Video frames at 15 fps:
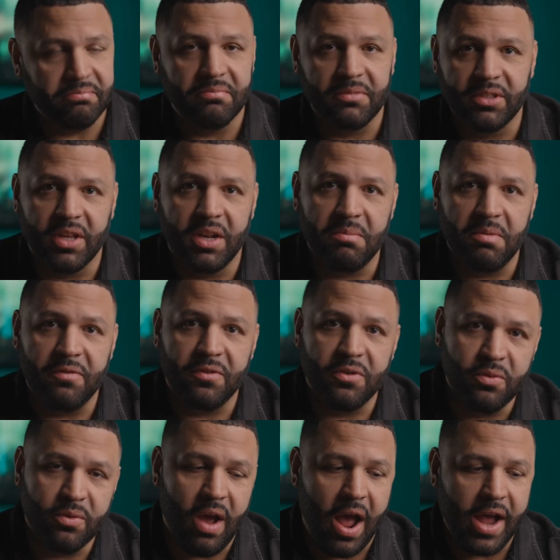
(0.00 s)
is going to be for
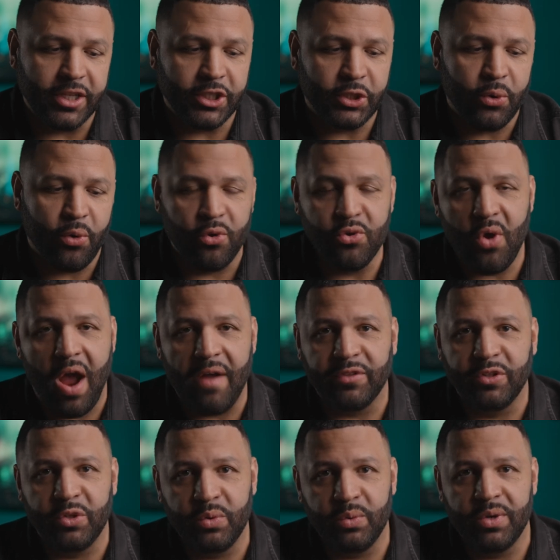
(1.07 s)
you guys. So all you have
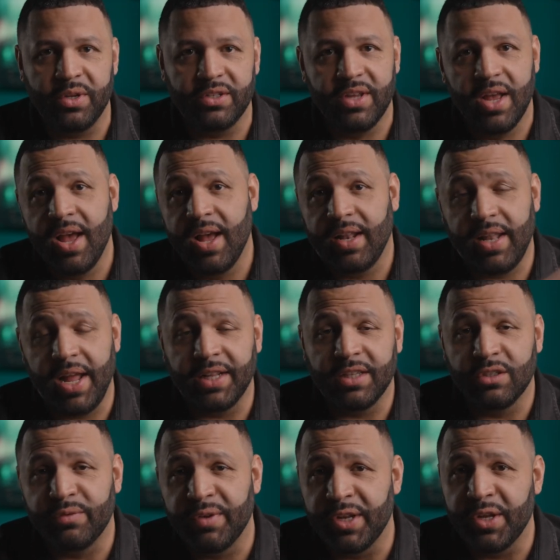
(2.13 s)
to do is like
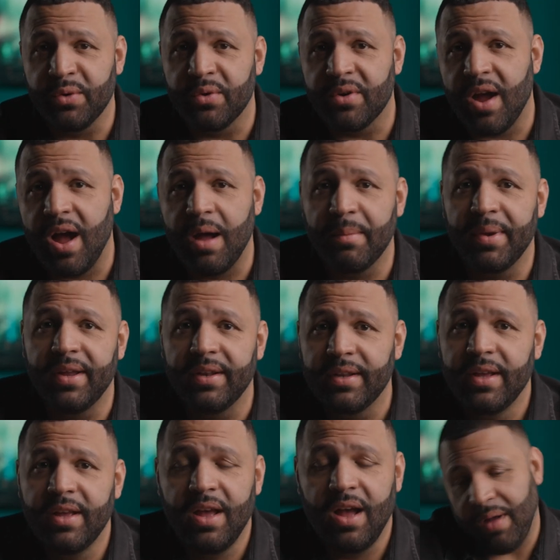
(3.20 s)
this video, comment
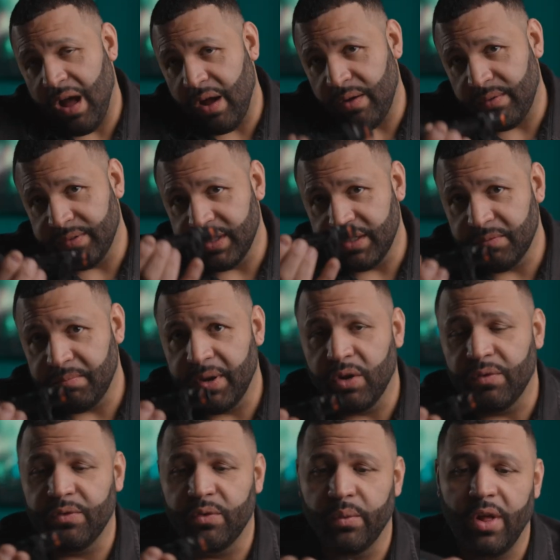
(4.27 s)
how this
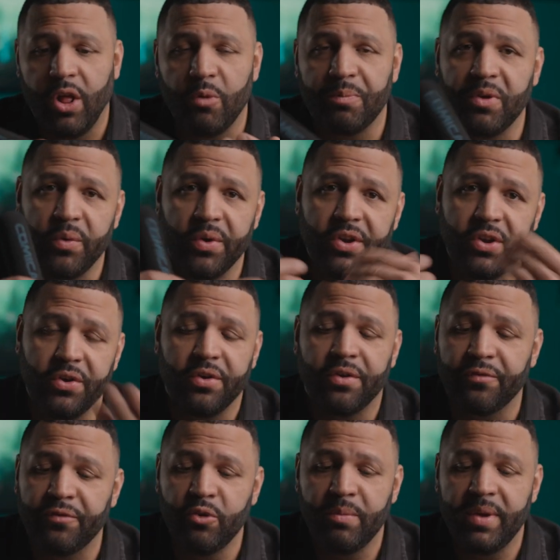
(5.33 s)
microphone will help you in your
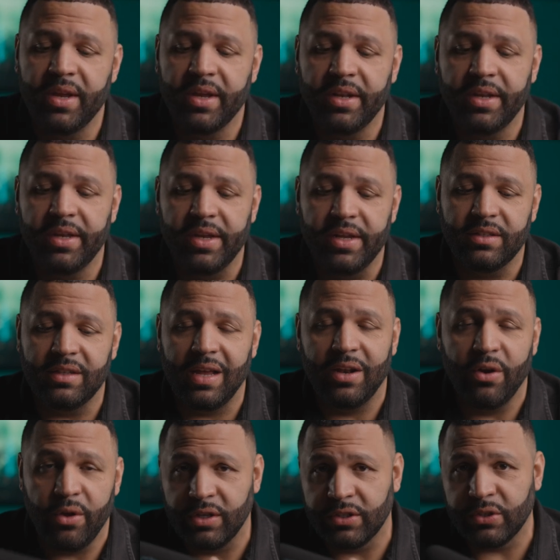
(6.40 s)
filmmaking needs, and
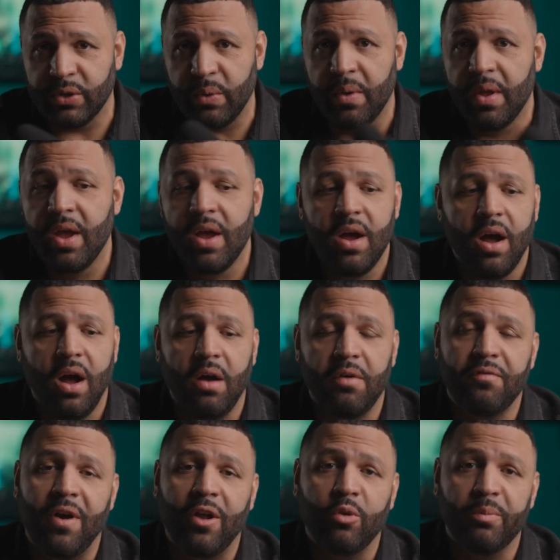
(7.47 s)
also
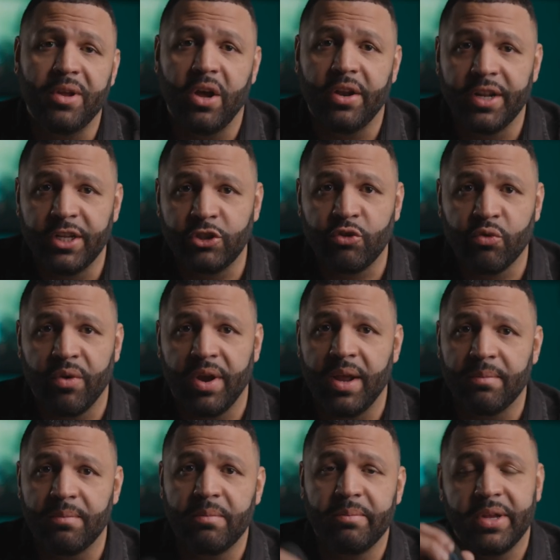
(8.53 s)
follow me on
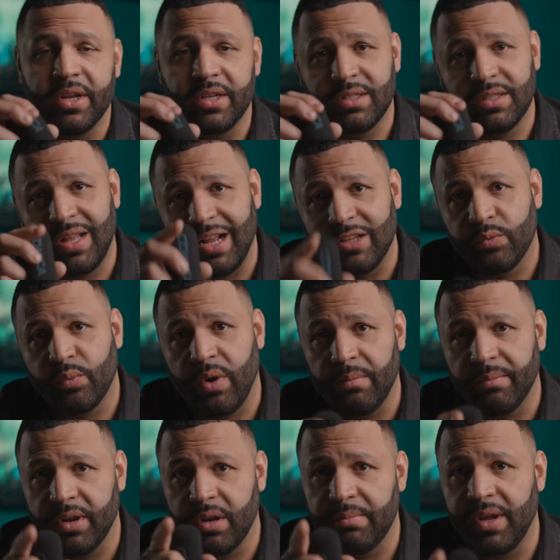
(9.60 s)
Instagram because that's where I'm
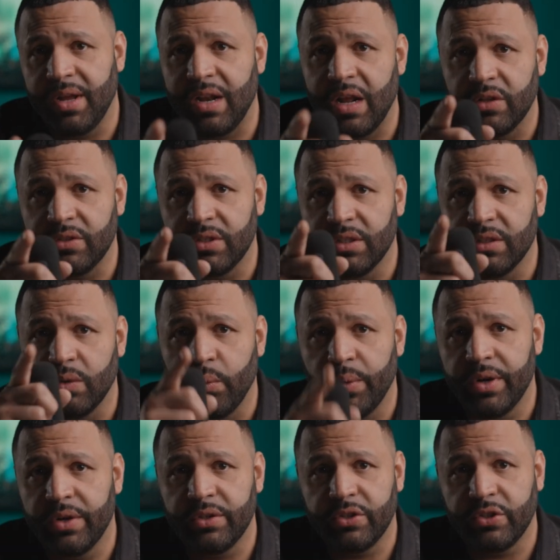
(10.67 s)
going to be announcing the
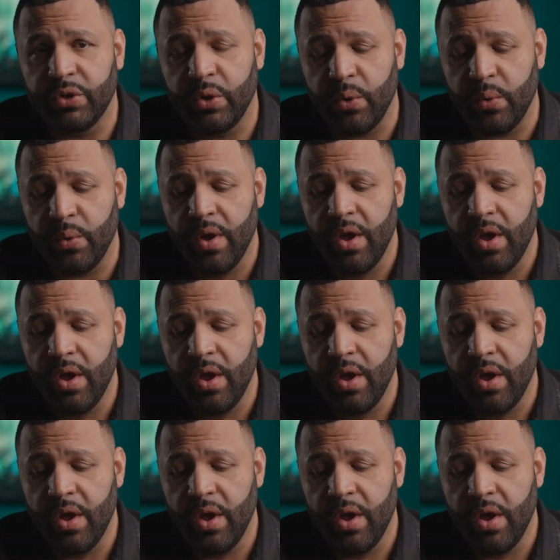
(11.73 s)
winner. So